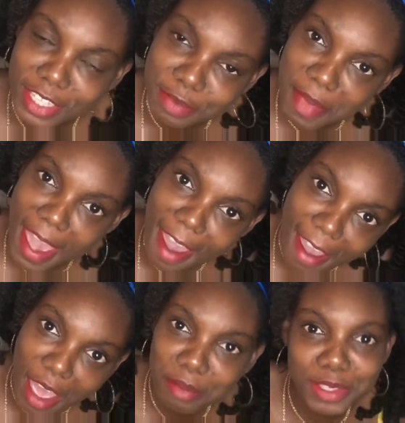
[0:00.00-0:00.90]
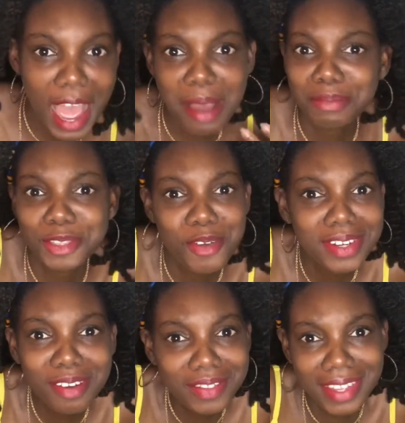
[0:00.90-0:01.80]
It's my hair. I'm the
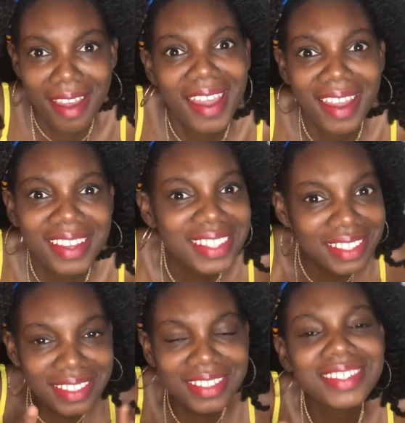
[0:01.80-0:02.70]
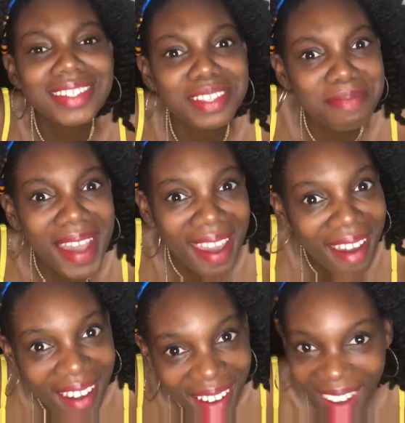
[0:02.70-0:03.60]
owner of the hair. This is my
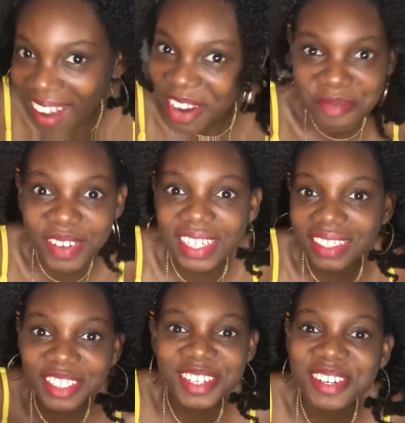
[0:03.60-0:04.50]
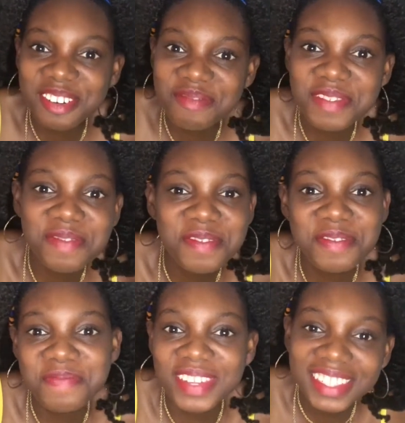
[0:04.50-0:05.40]
hair. But no, people
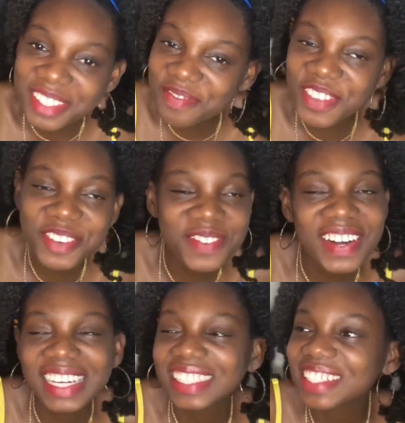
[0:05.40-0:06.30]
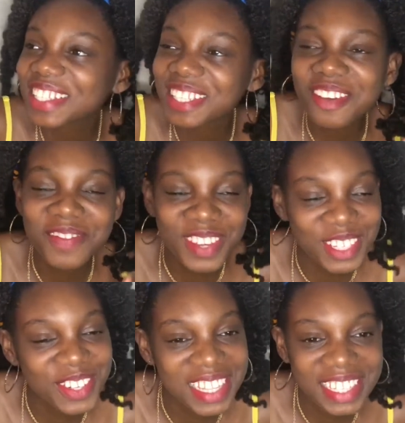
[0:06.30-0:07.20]
won't believe you, and it's so
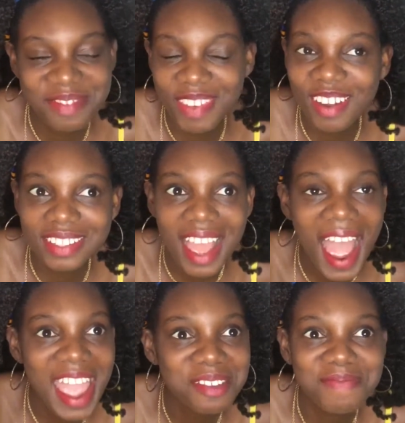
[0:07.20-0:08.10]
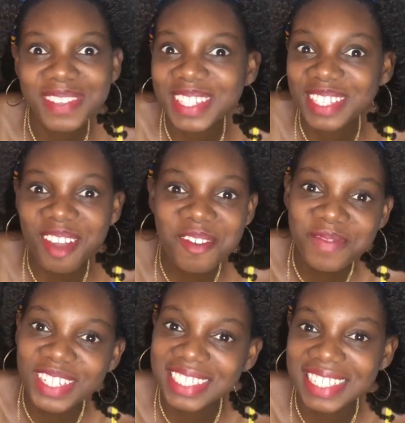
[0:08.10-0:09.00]
frustrating because I put
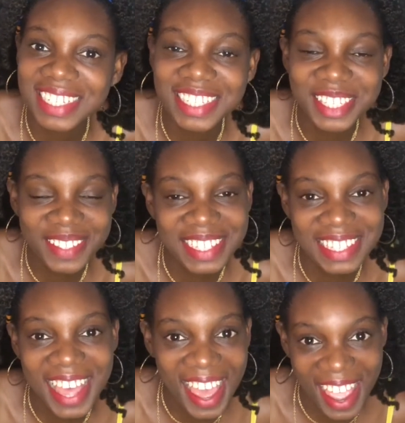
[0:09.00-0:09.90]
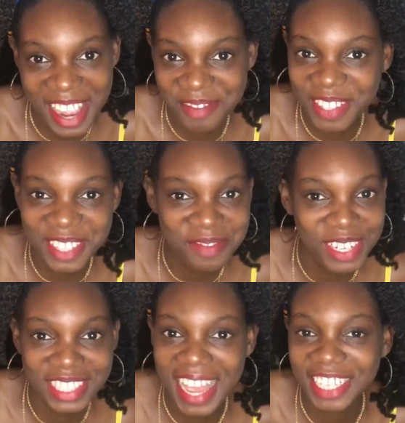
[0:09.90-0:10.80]
so much into this hair. I put so
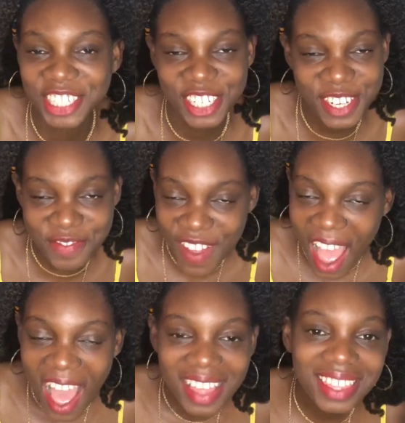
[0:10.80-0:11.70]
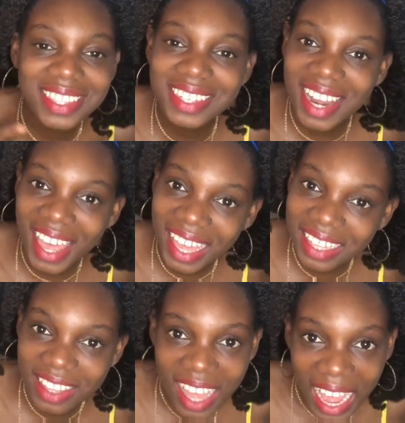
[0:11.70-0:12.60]
much to achieve this
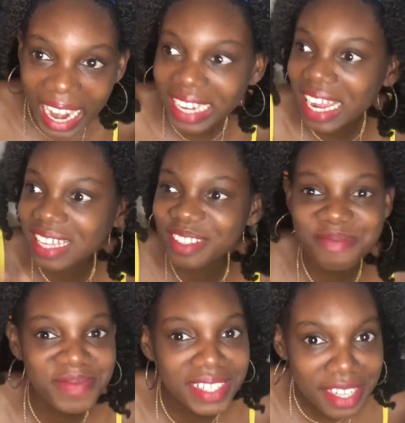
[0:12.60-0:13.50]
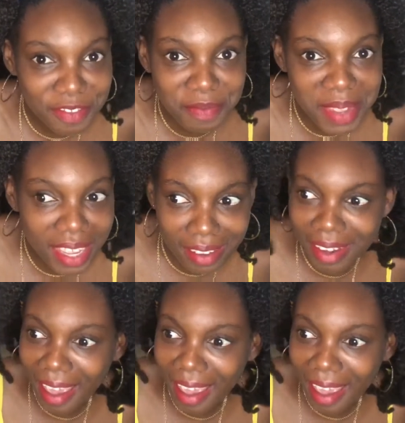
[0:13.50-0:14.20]
length, and you guys don't believe me.